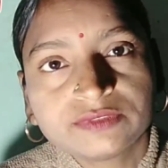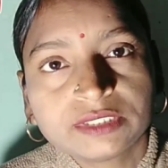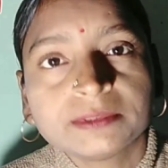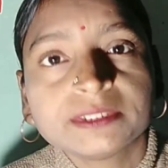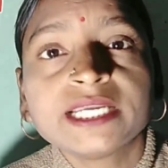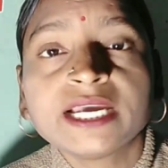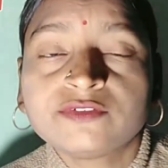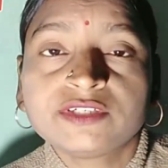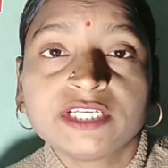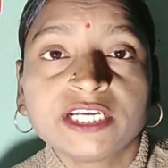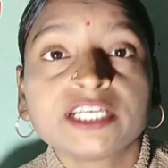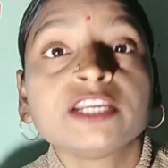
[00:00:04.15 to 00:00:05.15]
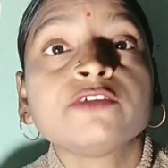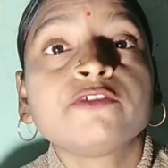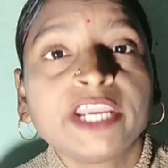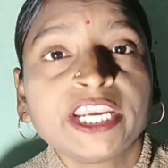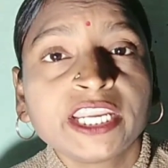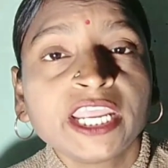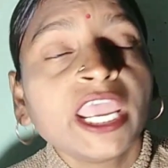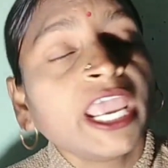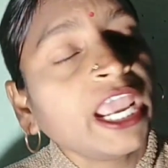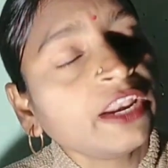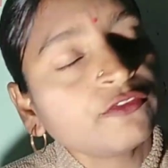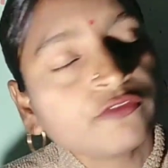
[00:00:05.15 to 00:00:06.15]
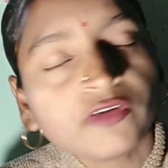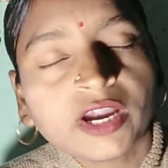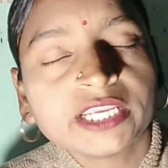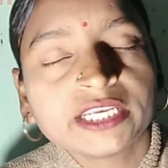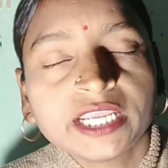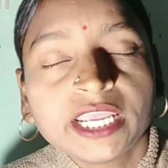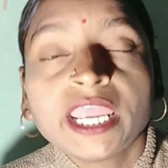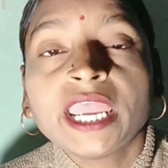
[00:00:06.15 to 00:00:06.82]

will be definitely fit and fine.